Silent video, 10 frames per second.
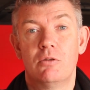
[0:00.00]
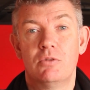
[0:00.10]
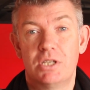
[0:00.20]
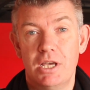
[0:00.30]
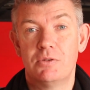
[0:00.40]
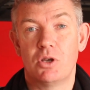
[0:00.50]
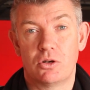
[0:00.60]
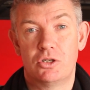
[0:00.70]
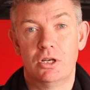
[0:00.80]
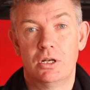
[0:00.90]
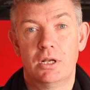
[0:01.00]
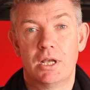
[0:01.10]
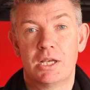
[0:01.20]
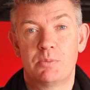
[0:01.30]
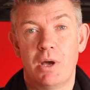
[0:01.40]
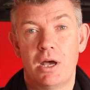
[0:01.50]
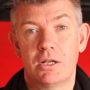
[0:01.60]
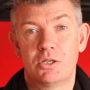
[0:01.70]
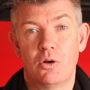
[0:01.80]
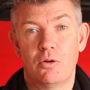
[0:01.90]
receives oxygen as
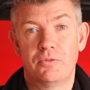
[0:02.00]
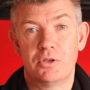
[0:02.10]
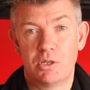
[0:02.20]
part of the